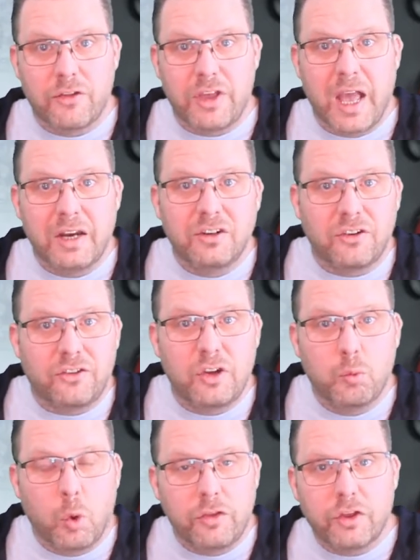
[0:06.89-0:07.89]
to the end to see
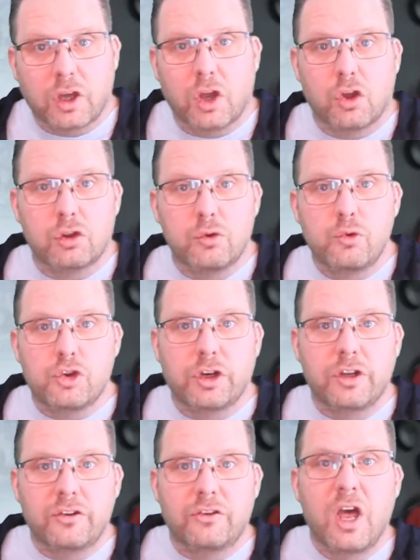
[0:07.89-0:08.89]
what the conclusion
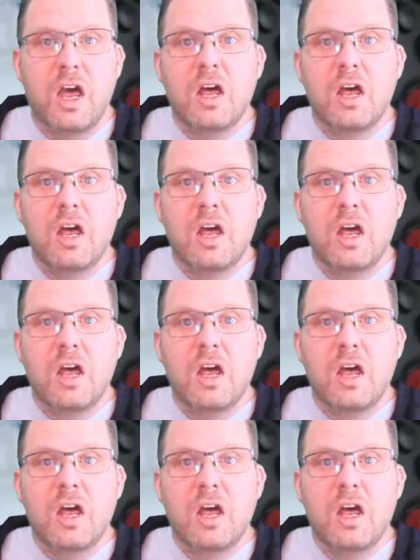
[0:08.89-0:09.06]
is.